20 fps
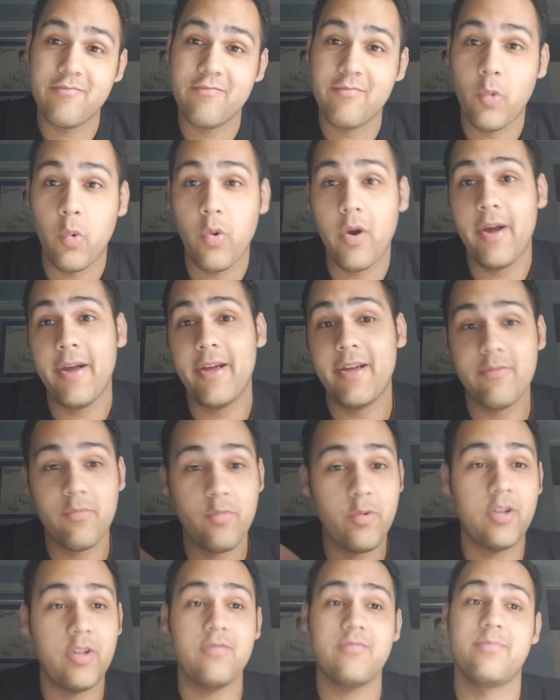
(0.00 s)
Why?
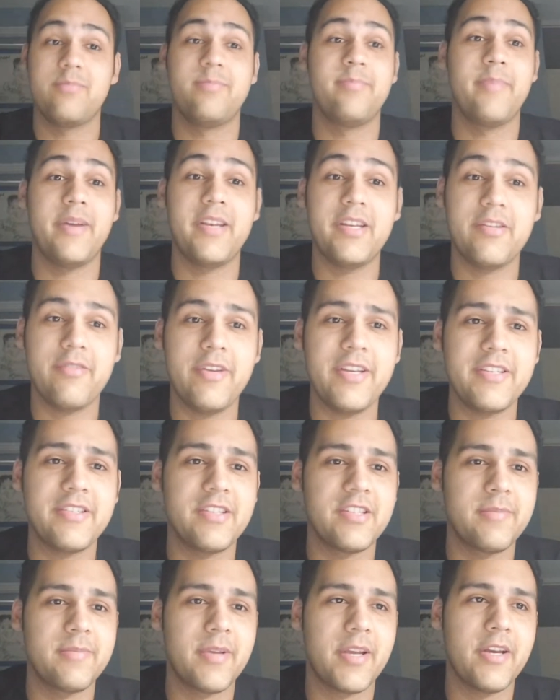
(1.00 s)
Well, many
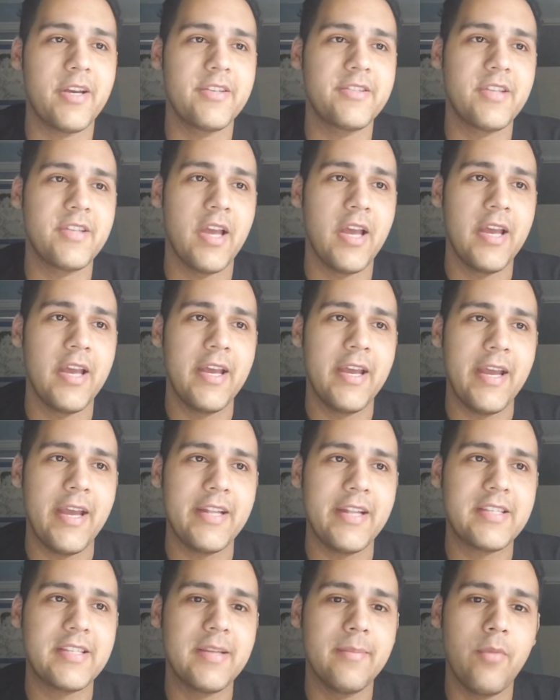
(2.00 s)
reasons. Because
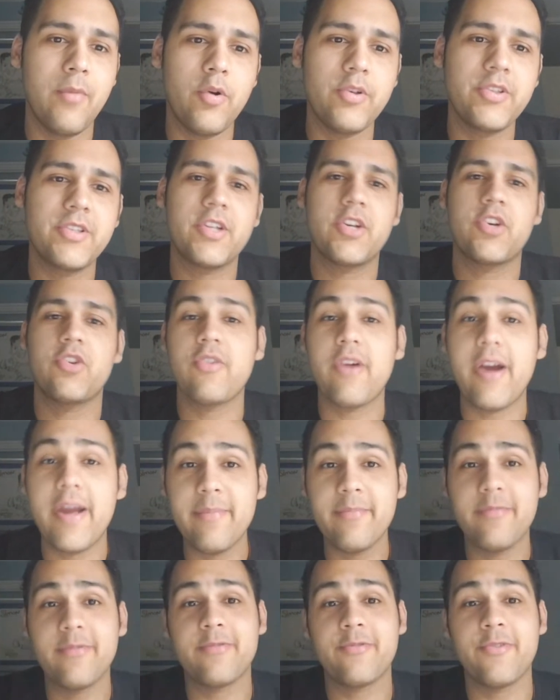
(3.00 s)
it's the most
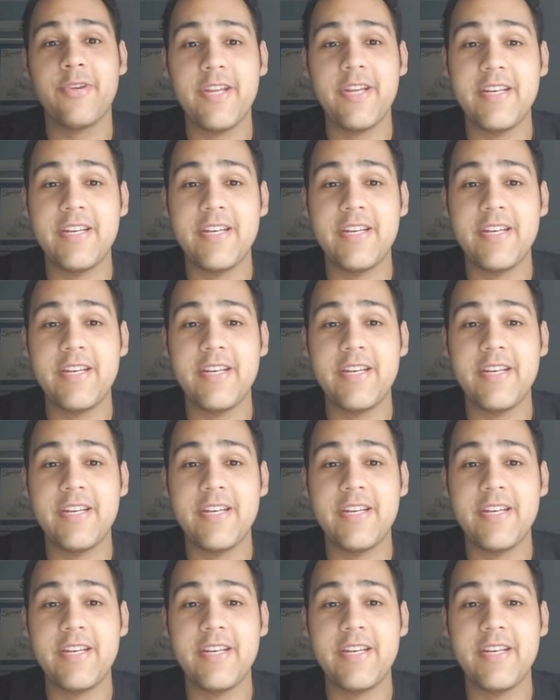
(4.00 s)
crime-free